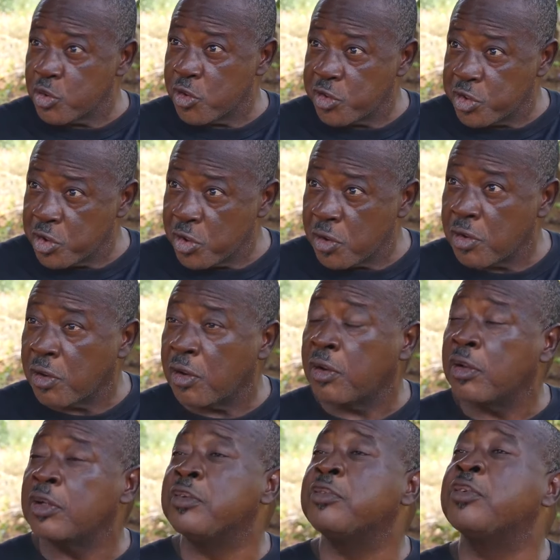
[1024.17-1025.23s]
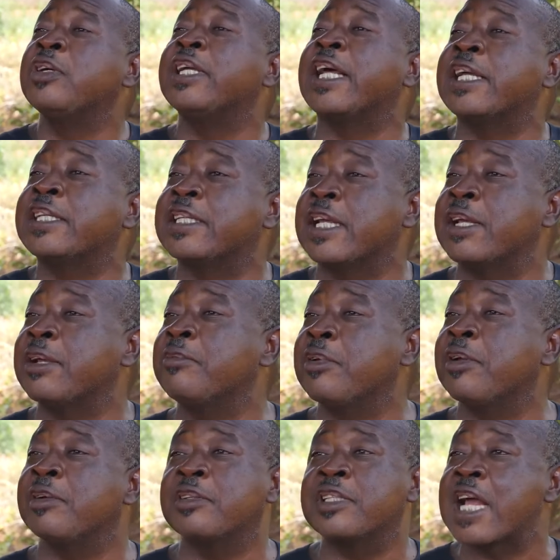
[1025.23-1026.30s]
procure or even get
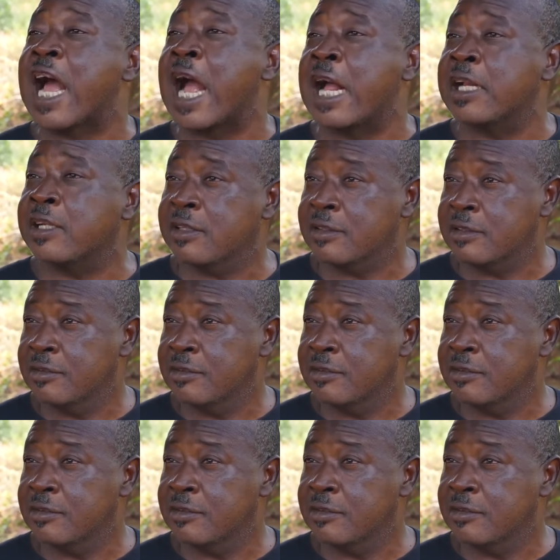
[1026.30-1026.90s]
a child.